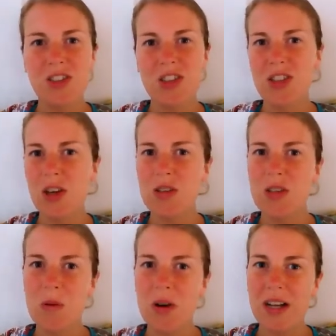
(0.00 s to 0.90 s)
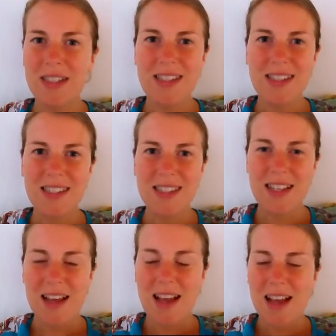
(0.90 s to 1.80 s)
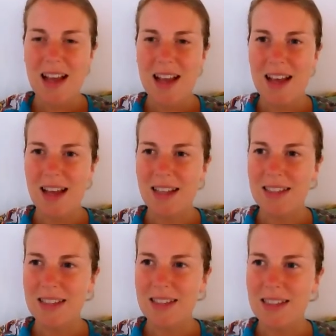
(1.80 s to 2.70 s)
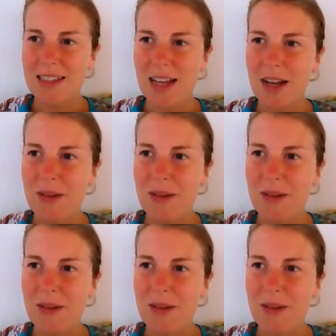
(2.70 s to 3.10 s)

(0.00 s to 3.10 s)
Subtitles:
just go somewhere else. And